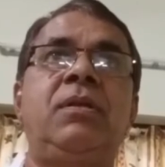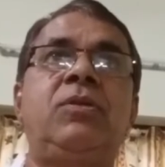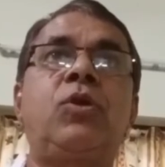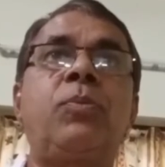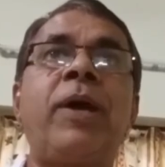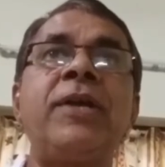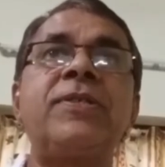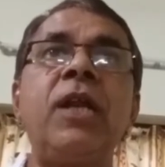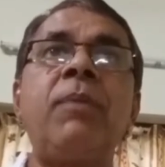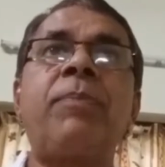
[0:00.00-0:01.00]
Through
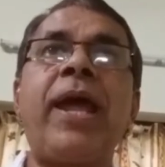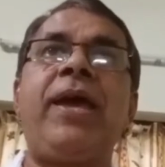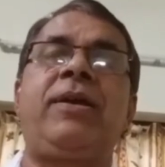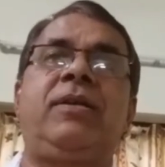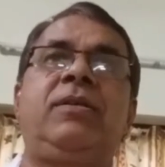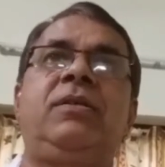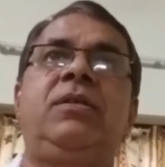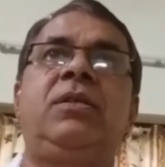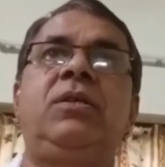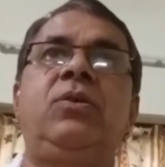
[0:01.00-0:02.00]
personal prayer,
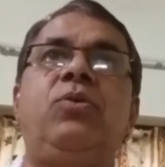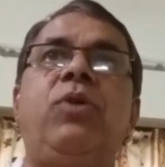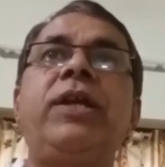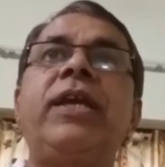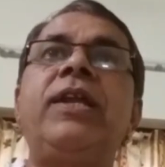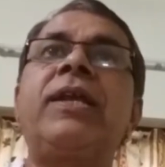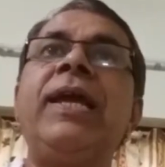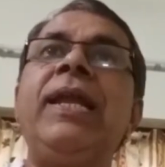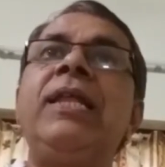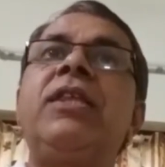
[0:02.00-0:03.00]
one can really